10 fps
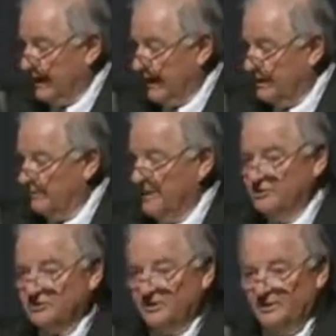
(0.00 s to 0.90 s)
in a
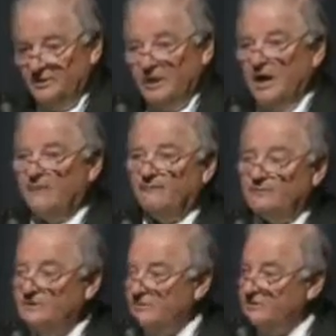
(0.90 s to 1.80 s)
ministerial
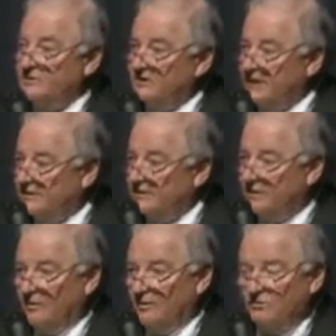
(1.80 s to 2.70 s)
conference that was conducted
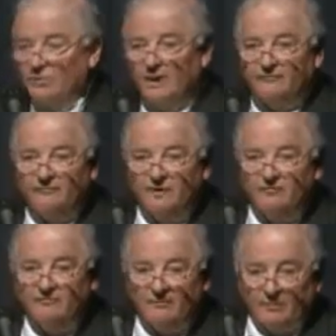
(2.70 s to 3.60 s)
on the 12th of
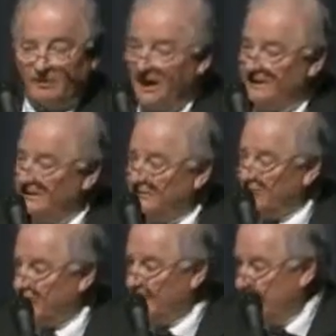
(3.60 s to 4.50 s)
November,
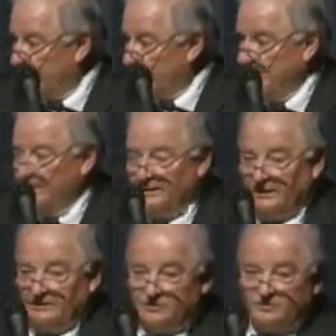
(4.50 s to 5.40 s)
1938.
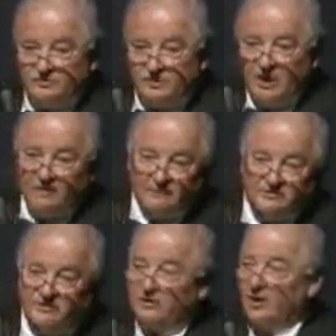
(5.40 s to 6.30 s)
This was a
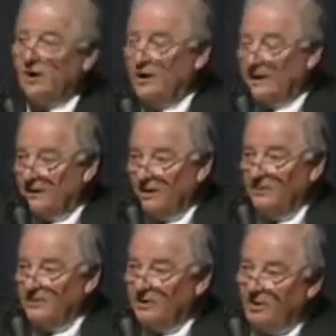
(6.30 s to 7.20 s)
conference that
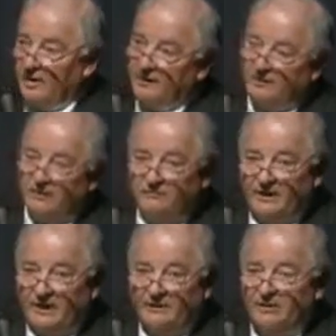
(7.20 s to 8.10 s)
Hermann Goering
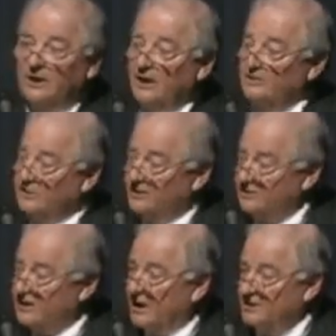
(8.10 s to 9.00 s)
convened to
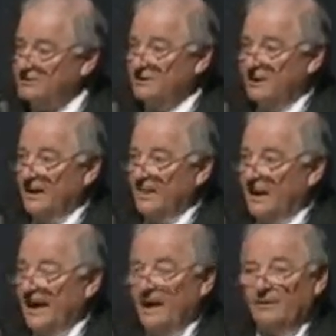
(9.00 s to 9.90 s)
discuss
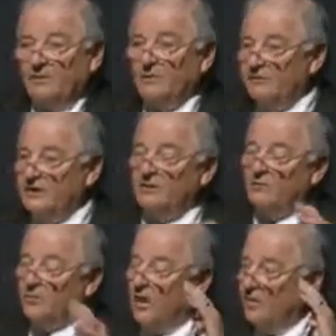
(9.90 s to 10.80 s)
how they're going to deal
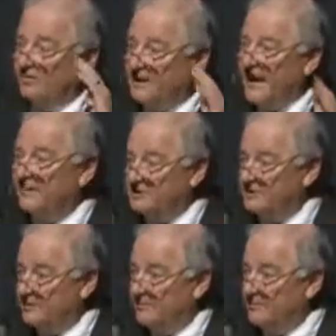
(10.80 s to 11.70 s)
with all the damage
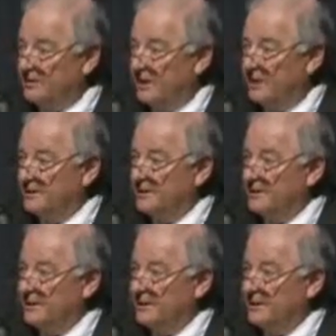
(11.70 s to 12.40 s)
that had been done